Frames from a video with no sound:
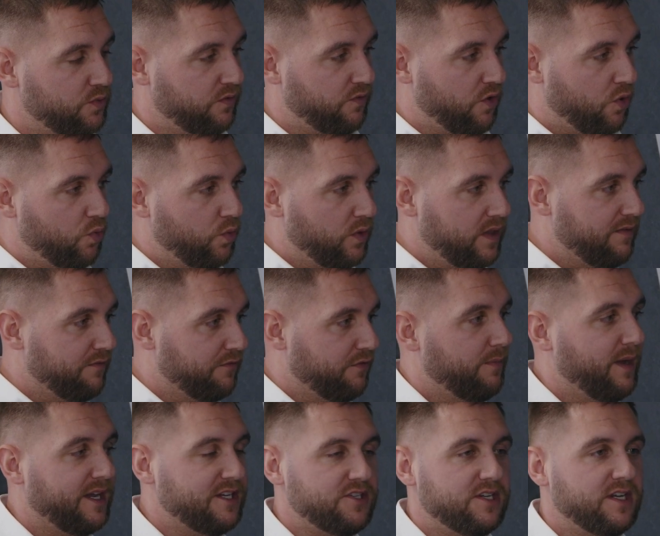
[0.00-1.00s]
we've got all the
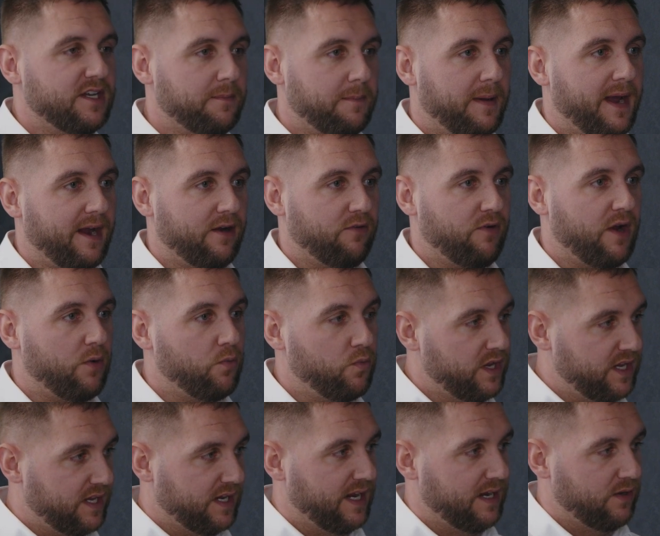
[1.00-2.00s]
information in the background, we
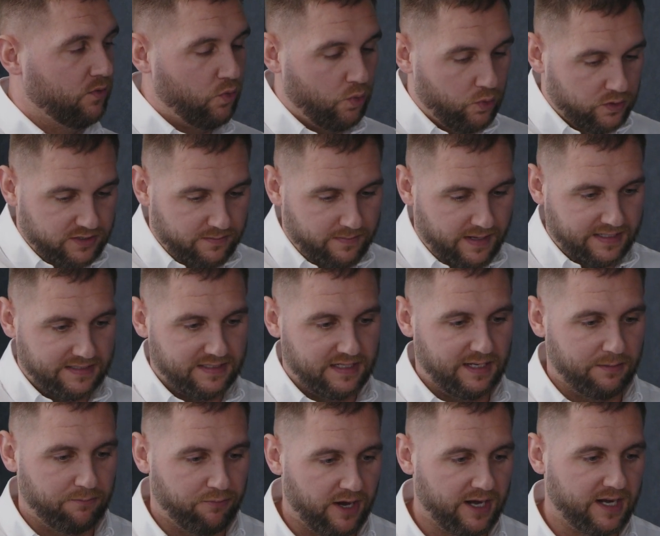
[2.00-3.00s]
can then
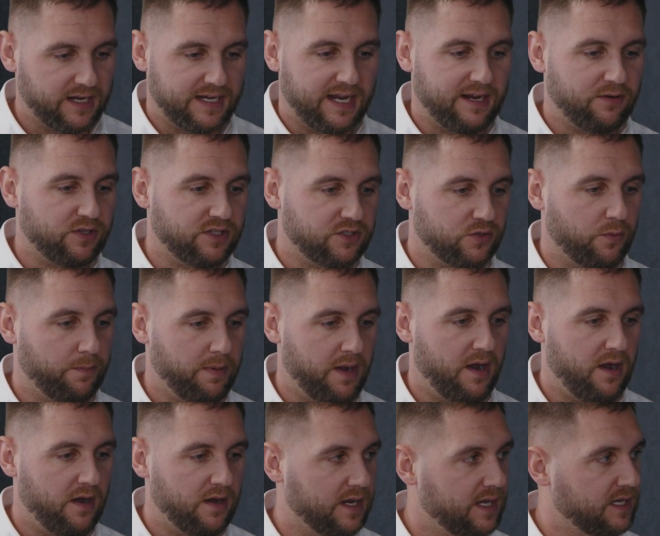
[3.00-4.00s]
automatically break it down into a
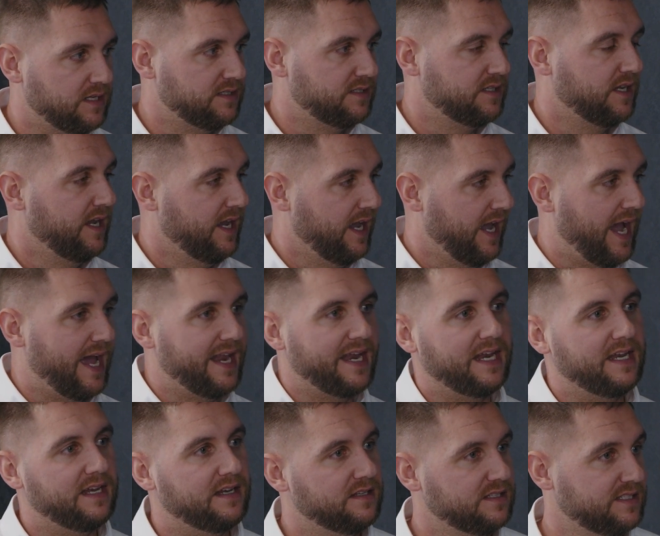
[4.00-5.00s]
part list and
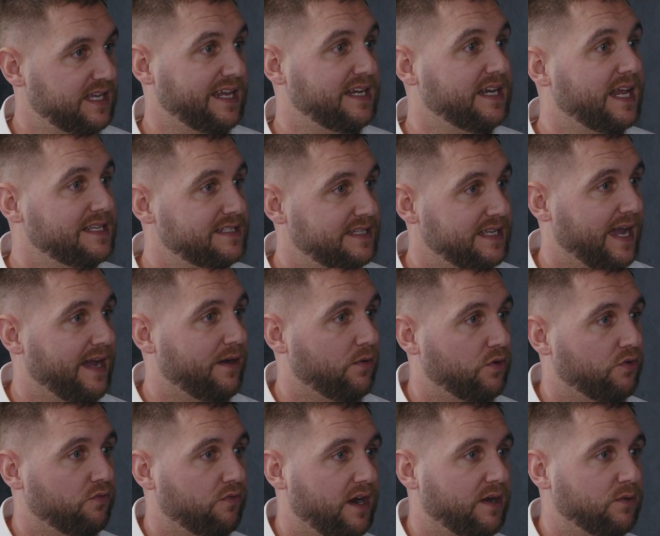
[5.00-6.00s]
then say, nest it out on
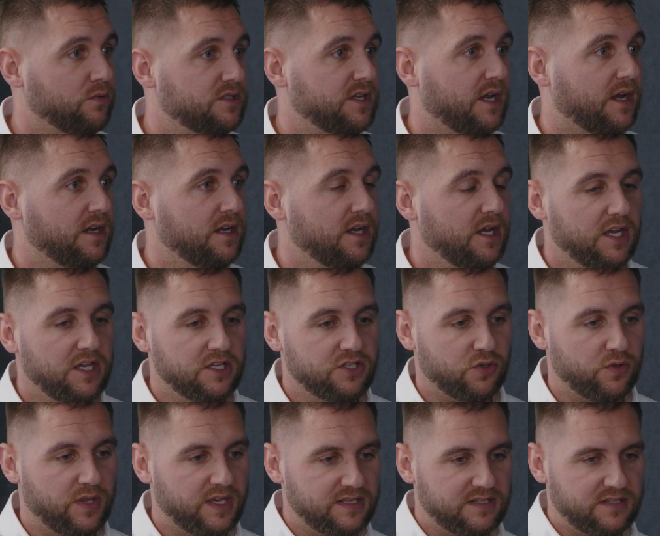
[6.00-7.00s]
a router. So
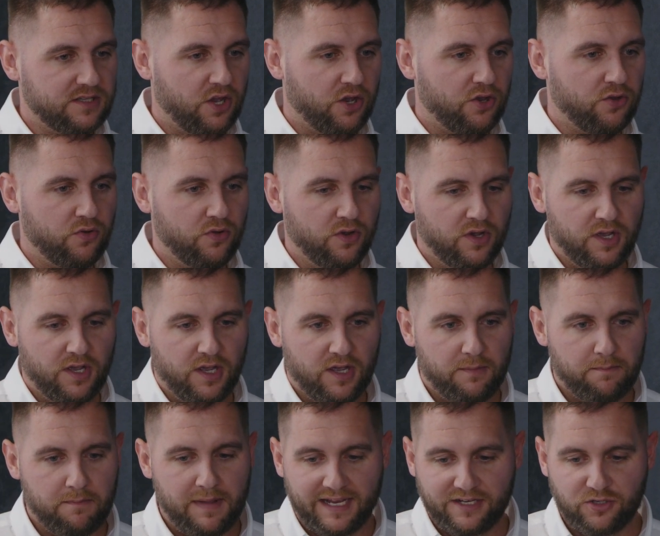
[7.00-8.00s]
there's no
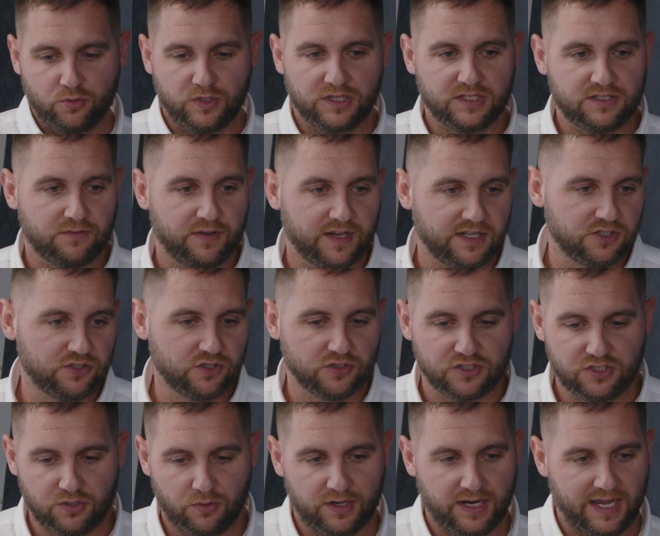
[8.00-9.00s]
manual intervention.
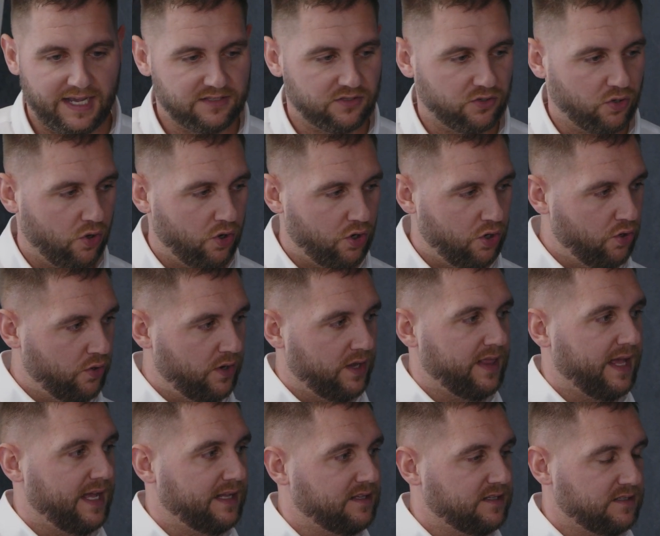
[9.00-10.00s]
Someone hasn't got to look at
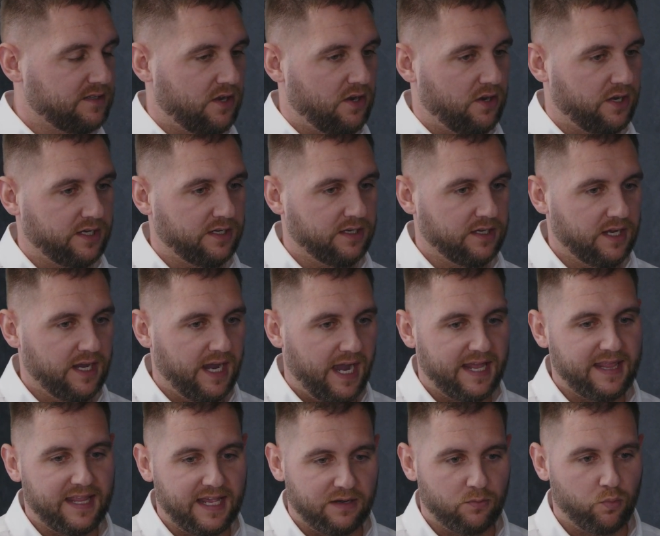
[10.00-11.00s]
that design
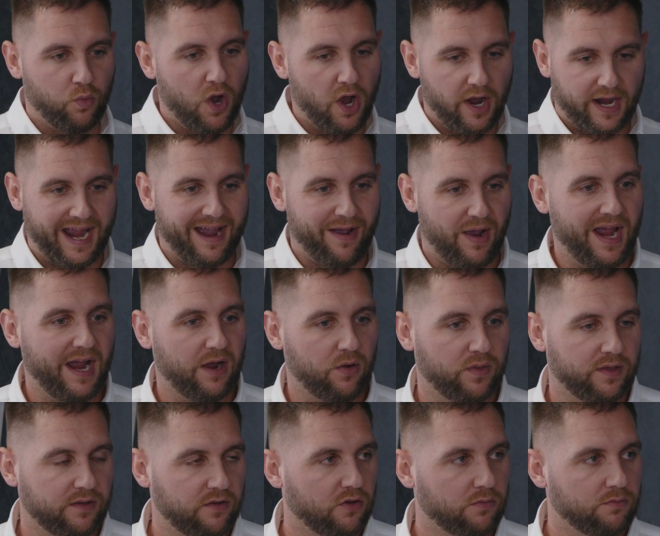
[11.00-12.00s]
and then work out how
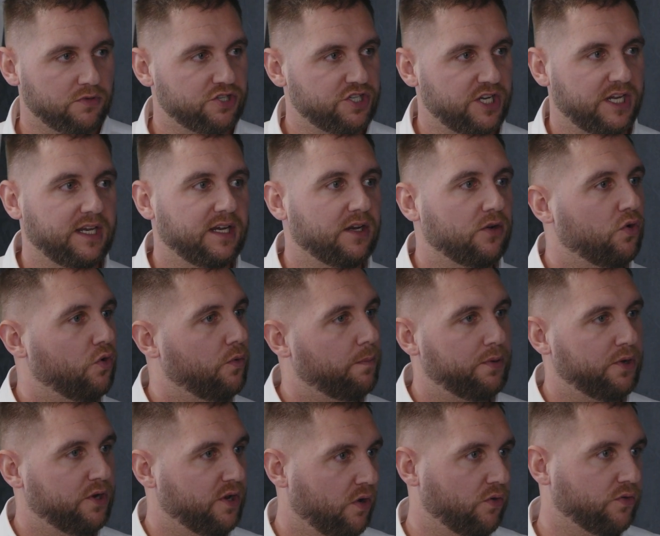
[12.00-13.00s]
they got a machine or
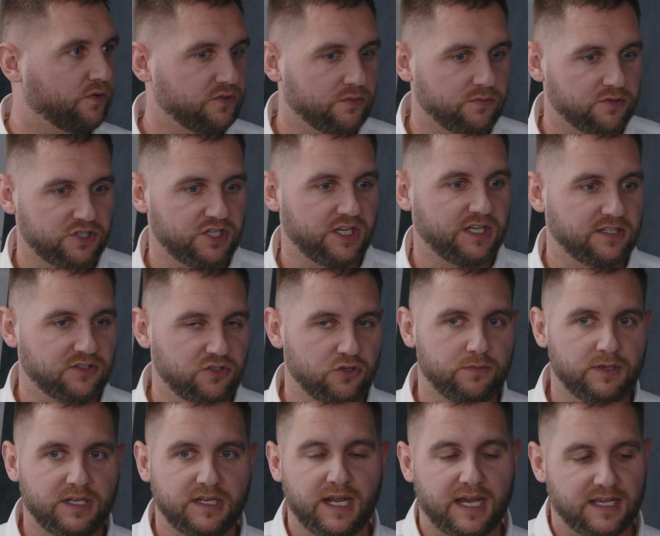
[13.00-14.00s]
put it onto a machine to
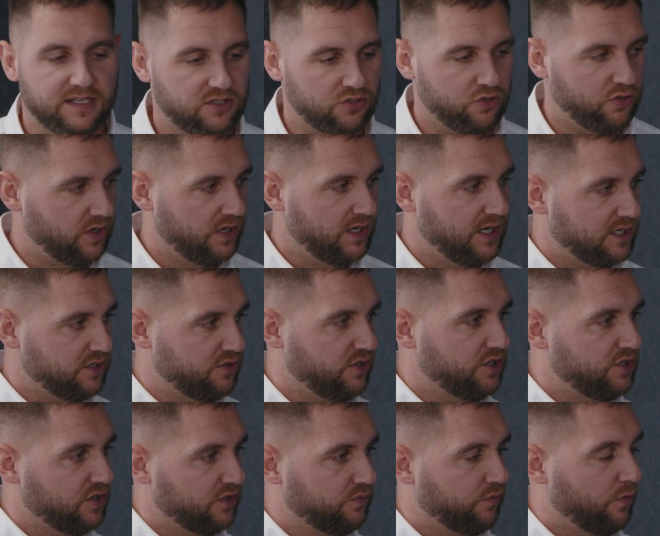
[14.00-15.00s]
be nested. So you can literally
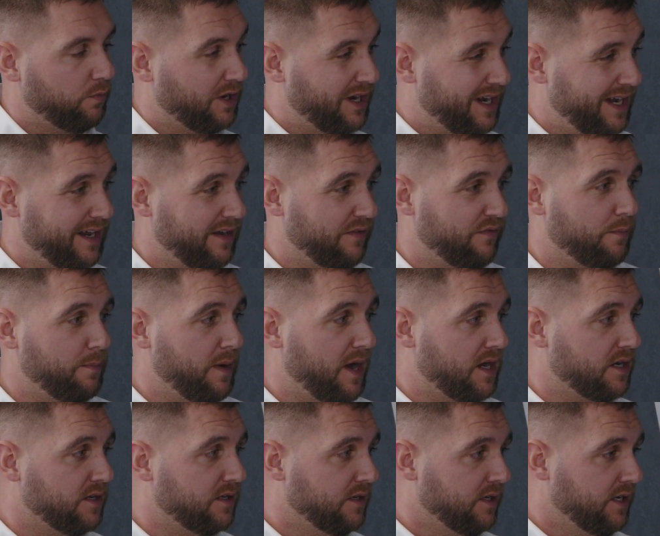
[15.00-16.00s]
just from a click of a
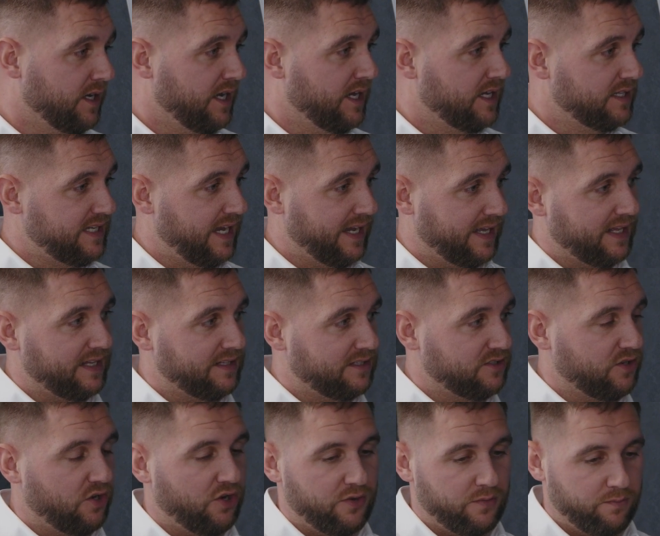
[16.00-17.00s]
button, take that
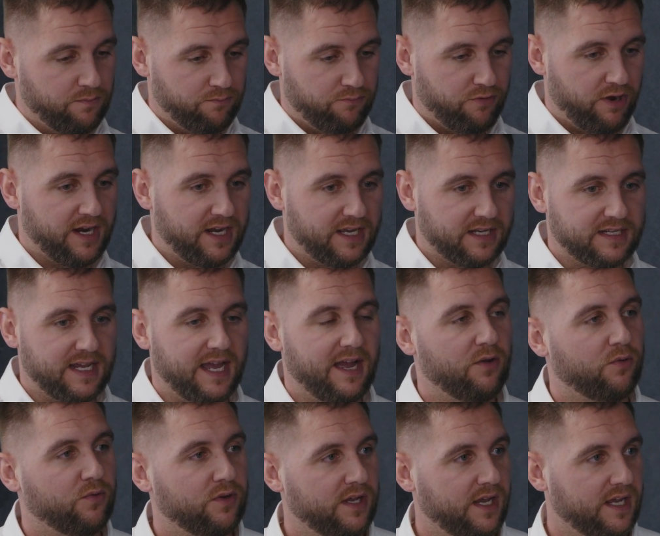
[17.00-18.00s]
design, break it
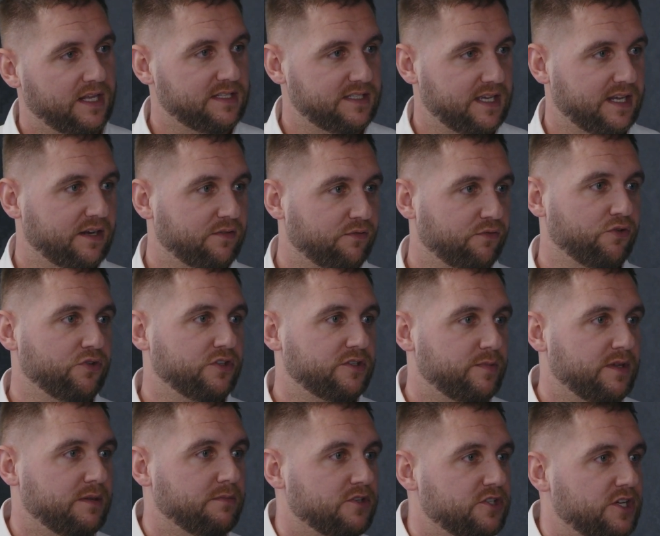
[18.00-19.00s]
down and send it through to
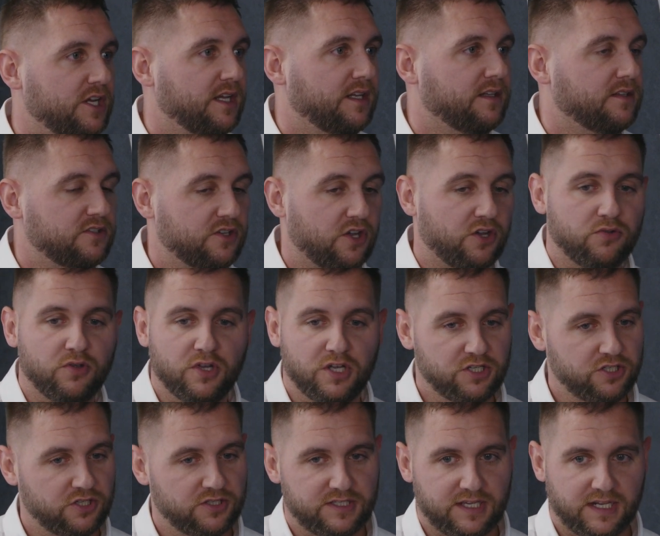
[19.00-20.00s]
be machined. So
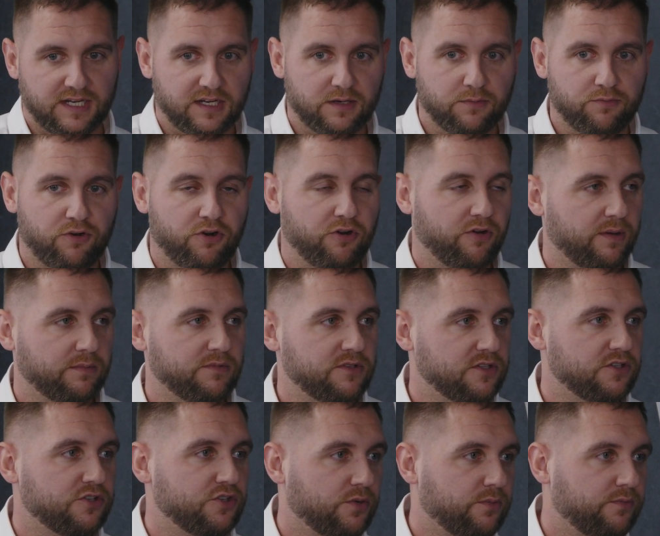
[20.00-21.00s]
just sending the program to
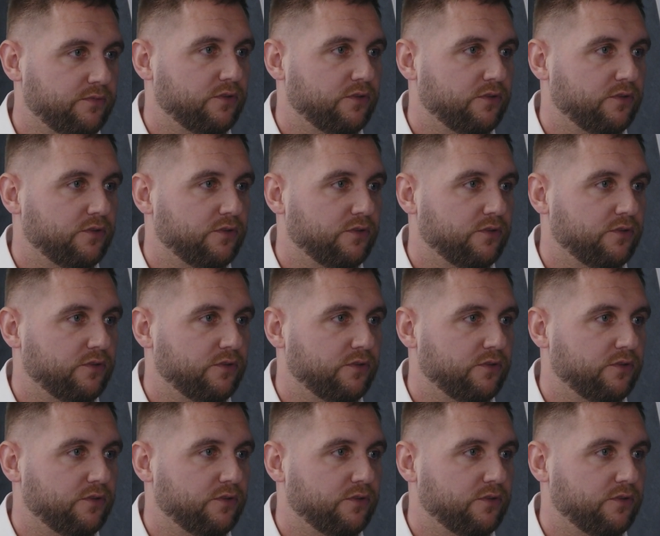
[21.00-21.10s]
the shop